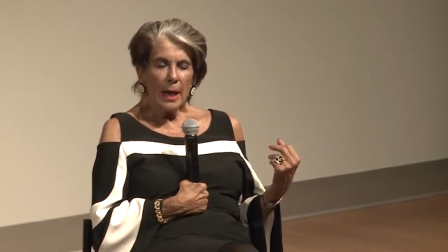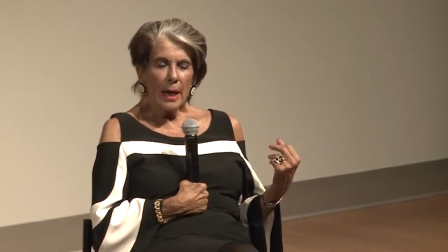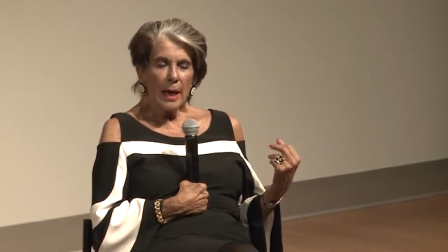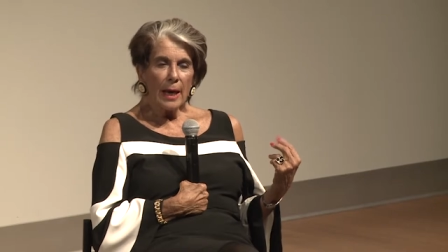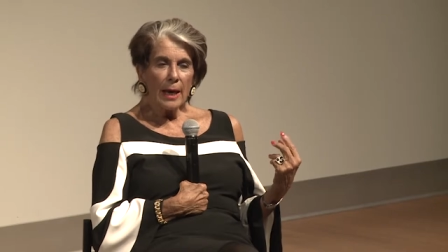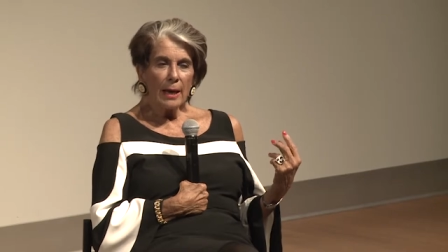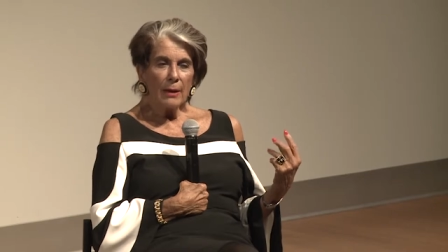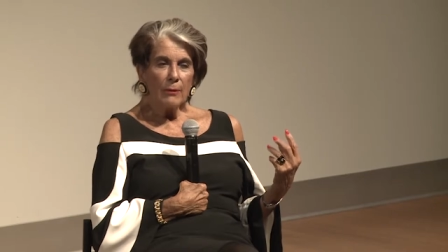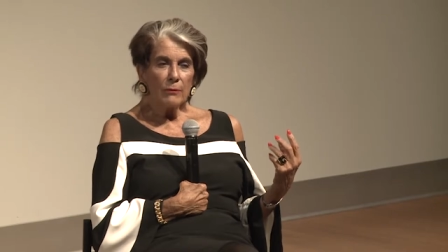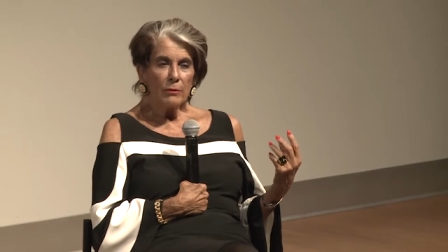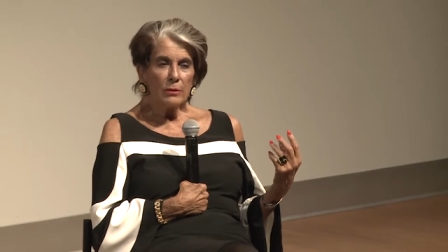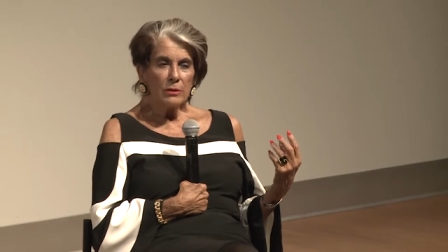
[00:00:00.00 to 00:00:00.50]

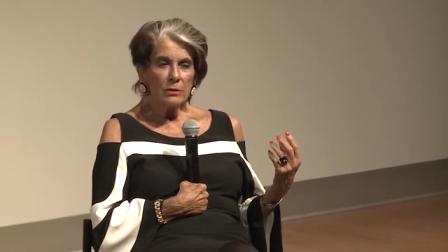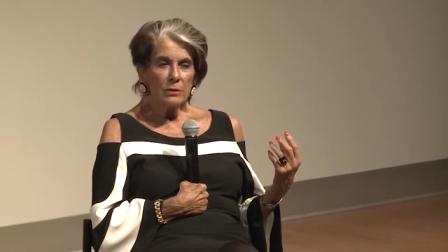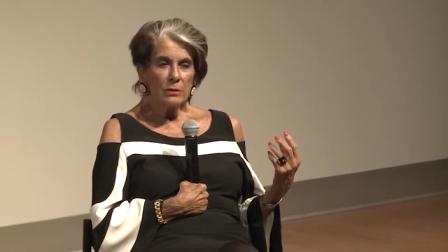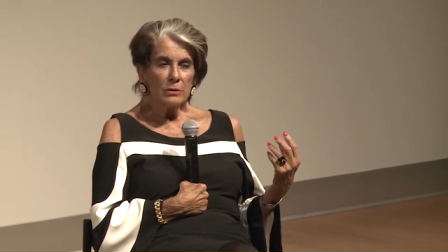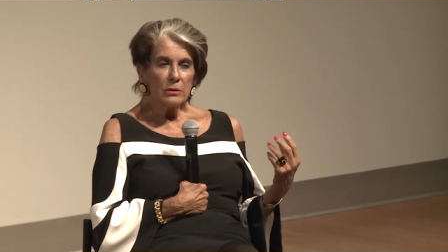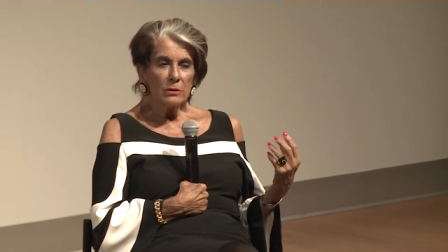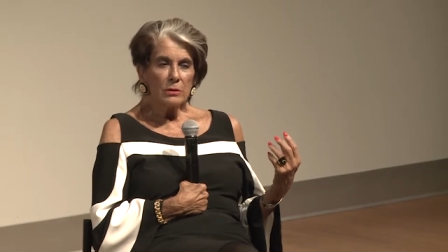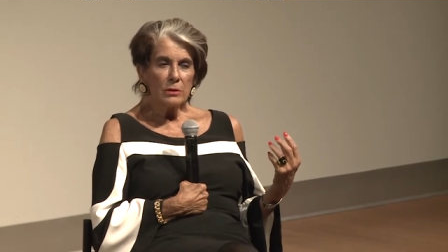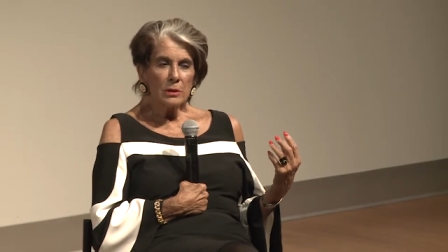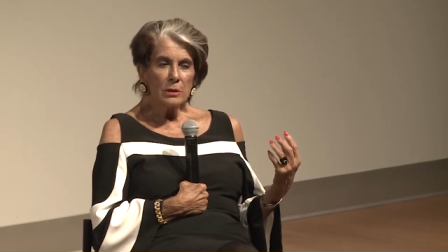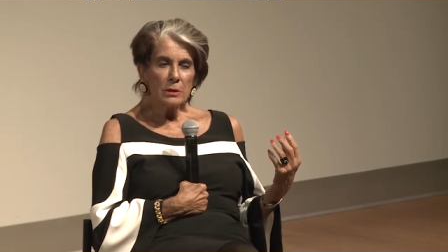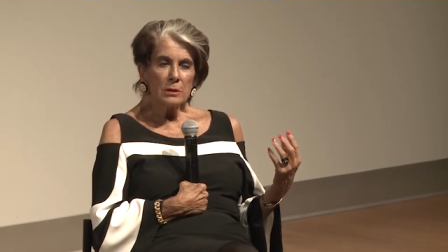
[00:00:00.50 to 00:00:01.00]
and was
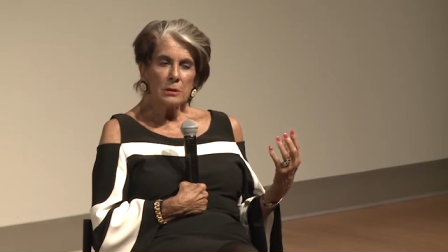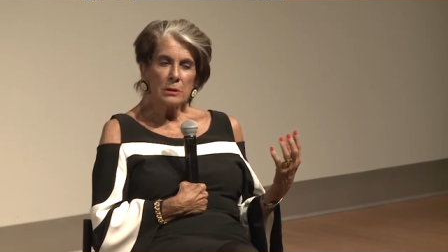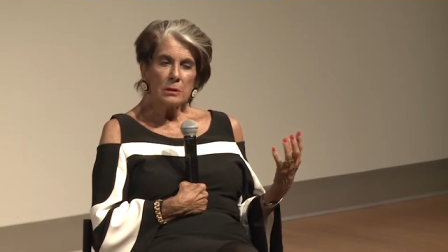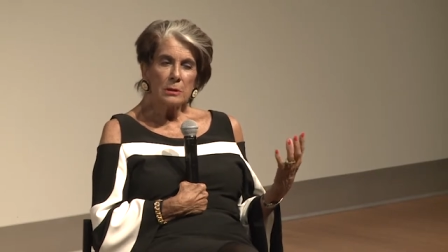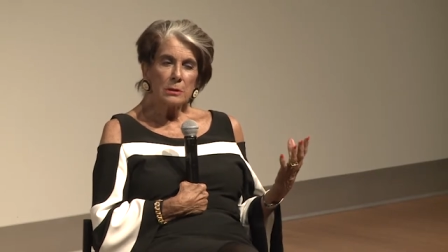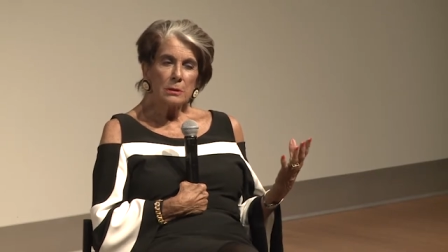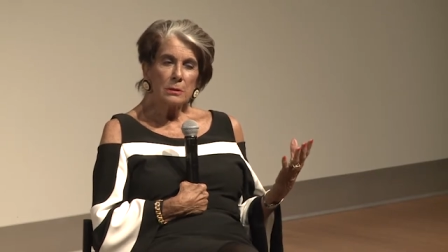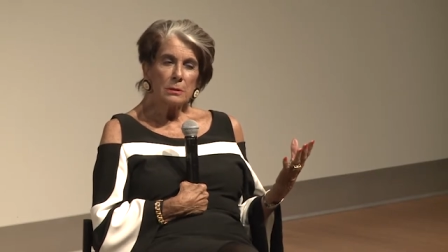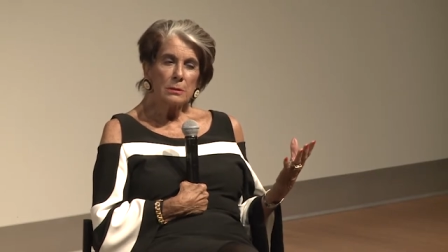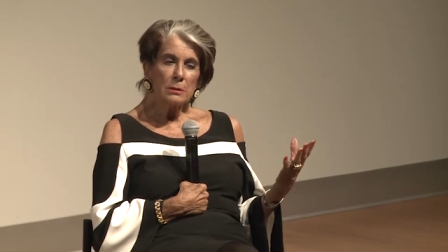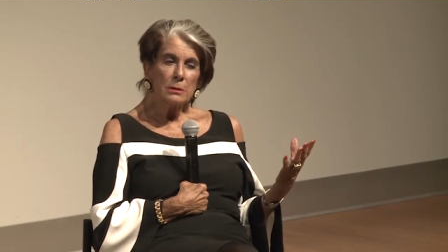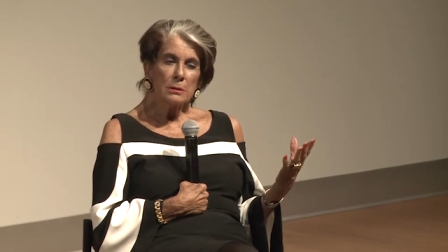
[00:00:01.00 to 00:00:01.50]

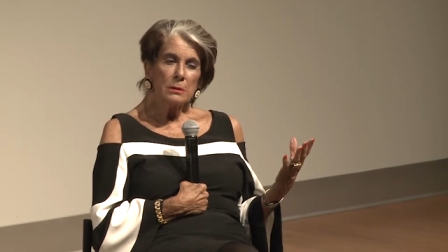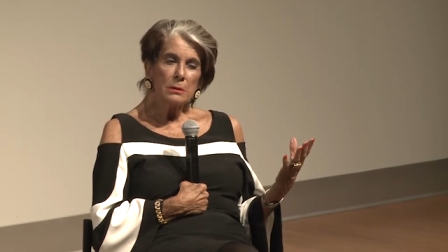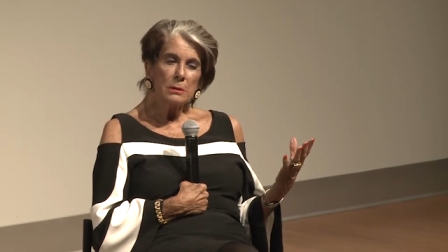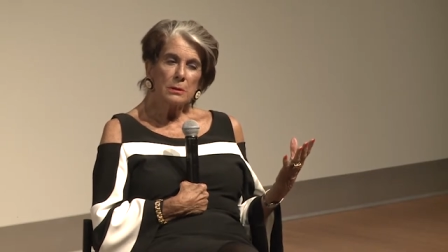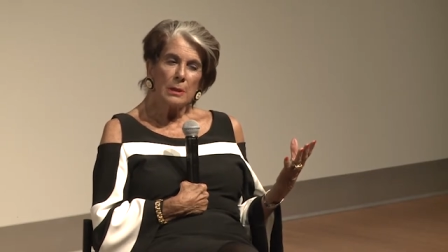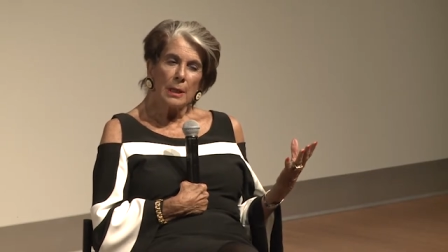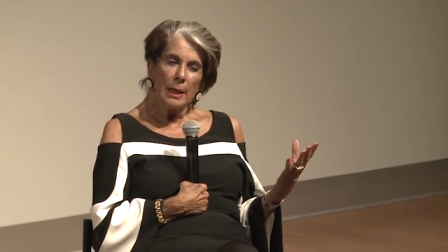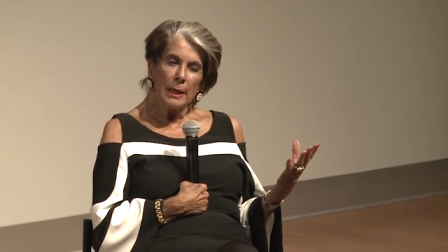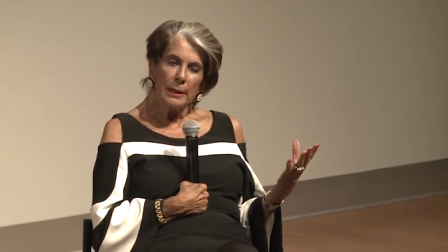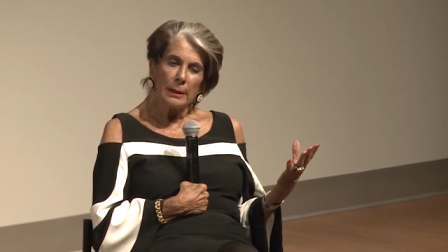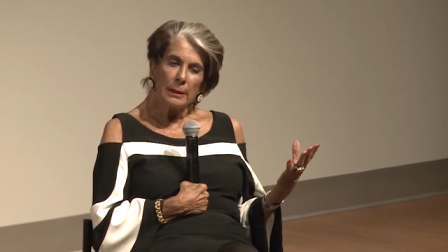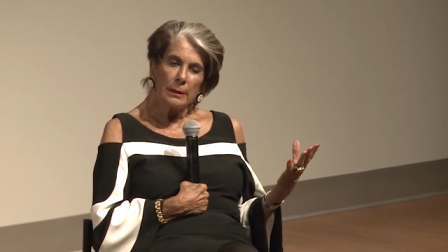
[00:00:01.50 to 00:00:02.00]
just
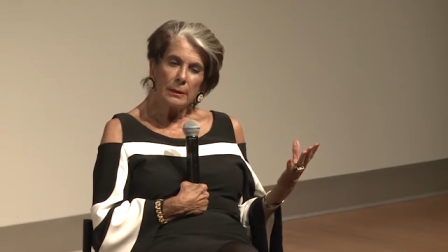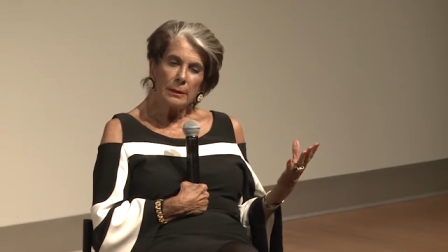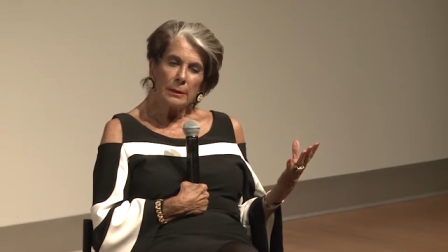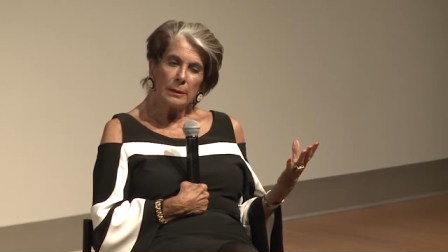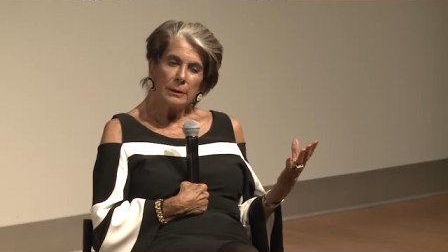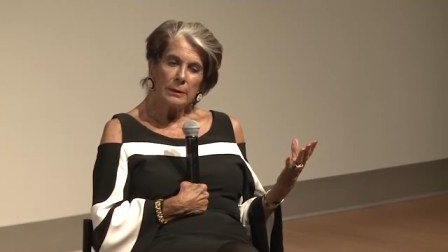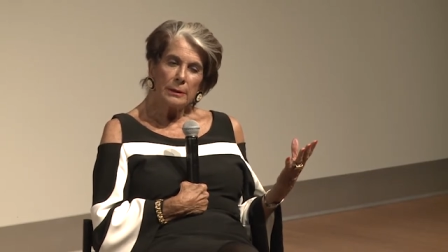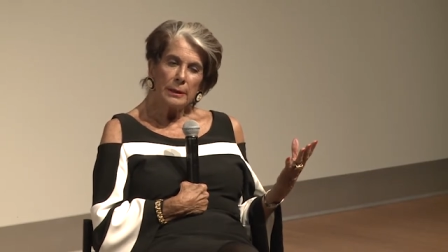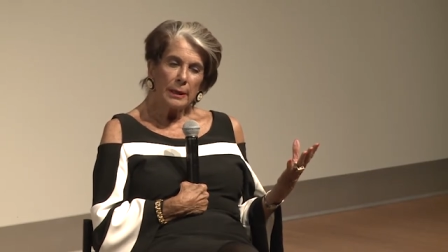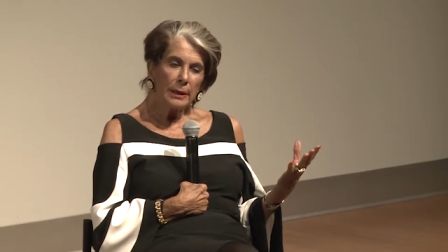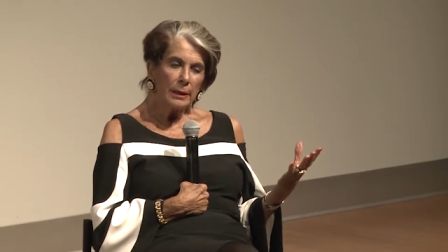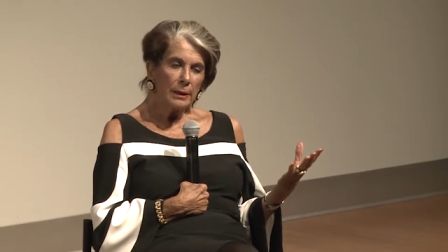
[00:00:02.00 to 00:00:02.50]
slightly
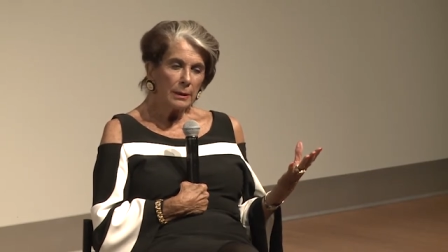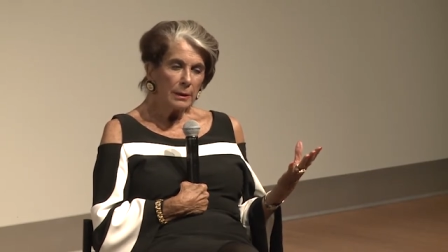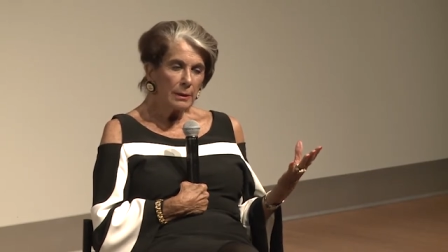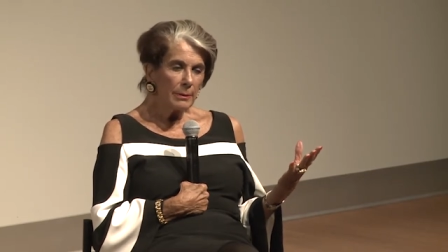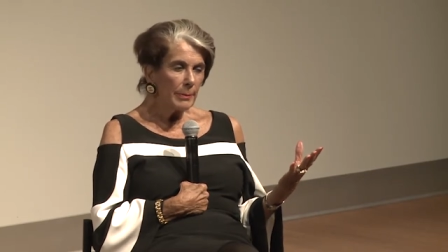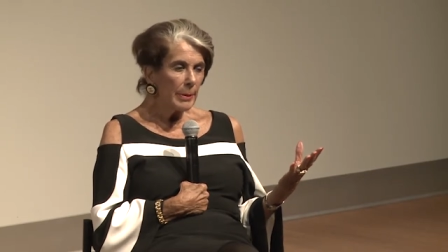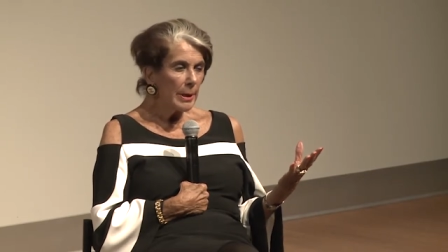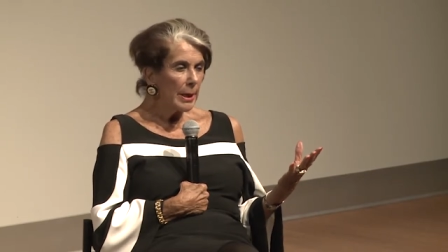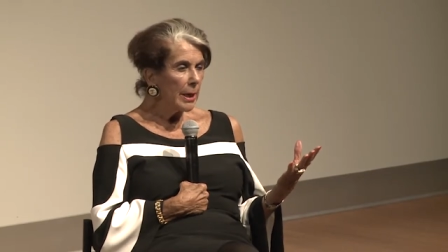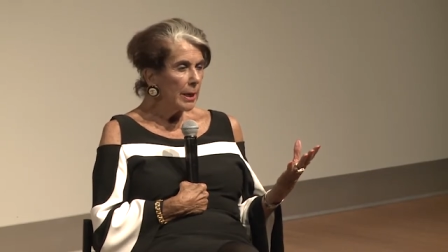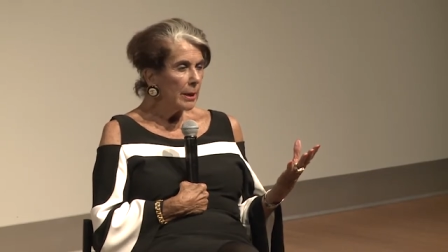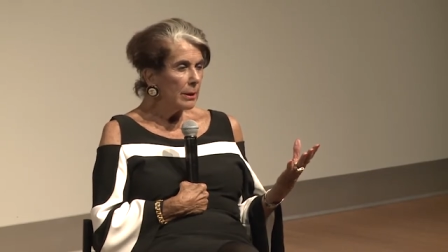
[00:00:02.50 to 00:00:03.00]
taken
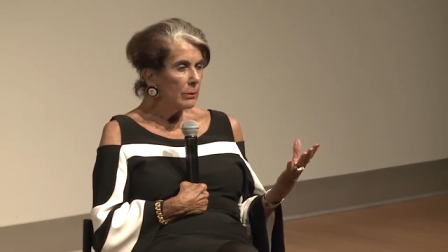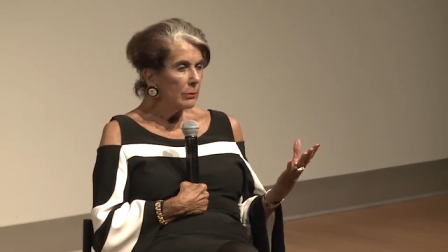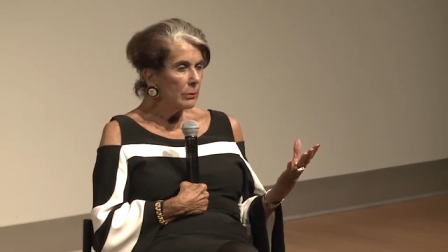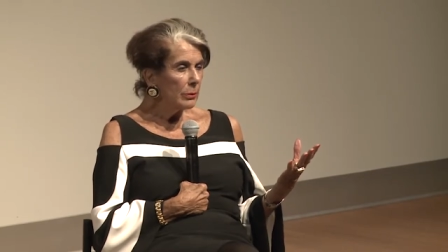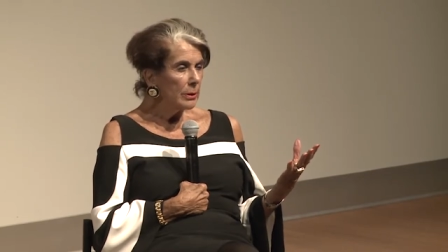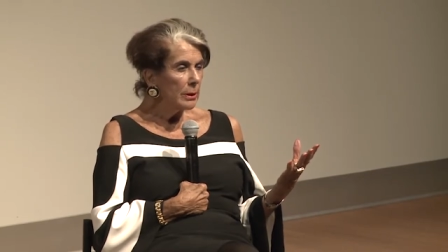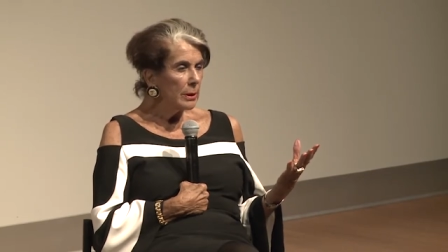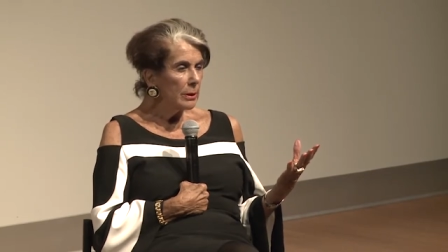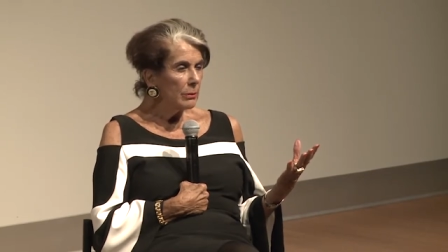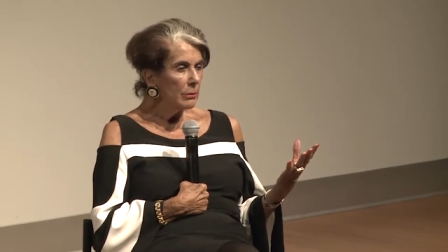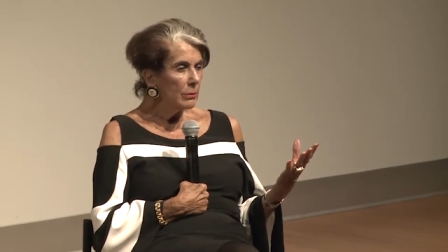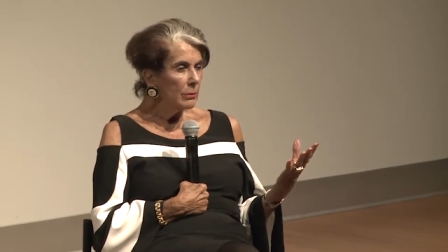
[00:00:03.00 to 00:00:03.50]
aback
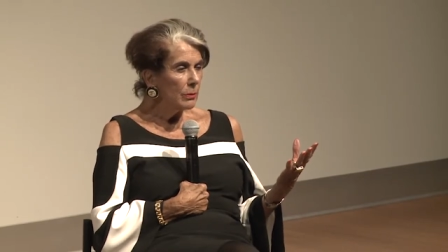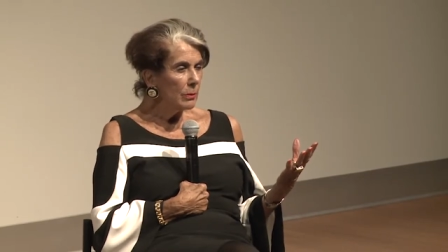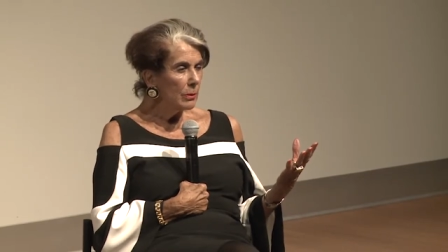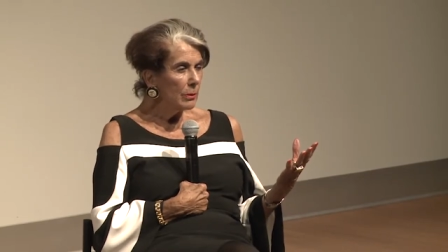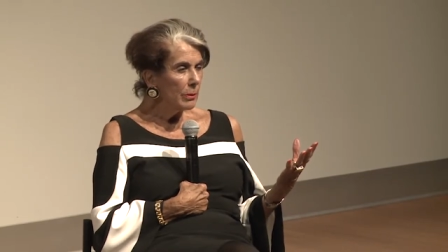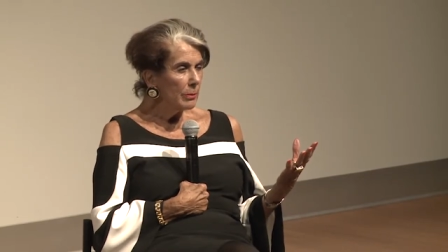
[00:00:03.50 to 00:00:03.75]
when